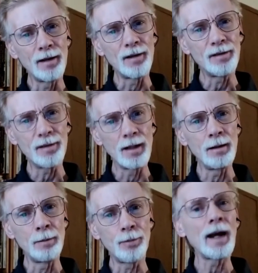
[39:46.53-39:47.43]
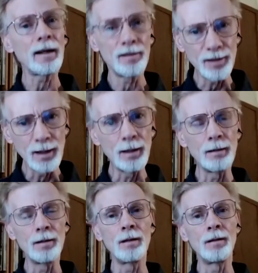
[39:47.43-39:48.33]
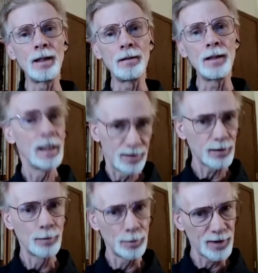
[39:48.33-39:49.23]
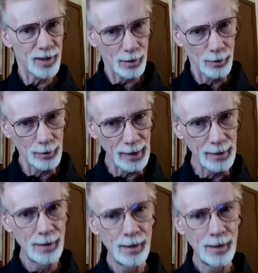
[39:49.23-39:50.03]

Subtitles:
just in practicing the instrument particularly,